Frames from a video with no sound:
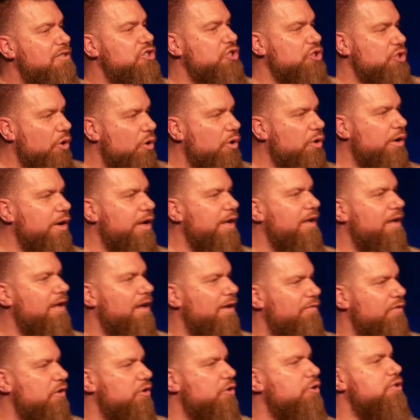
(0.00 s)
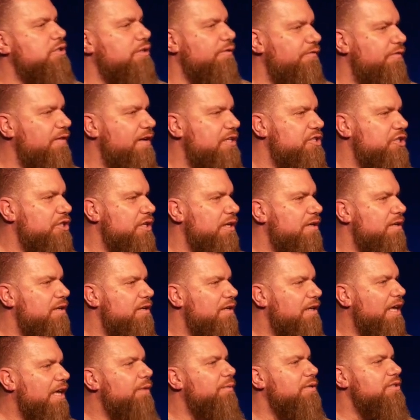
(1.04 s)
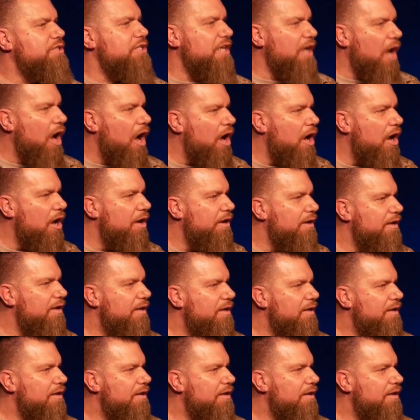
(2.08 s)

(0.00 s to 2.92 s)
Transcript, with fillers: story of the crucifixion. It was God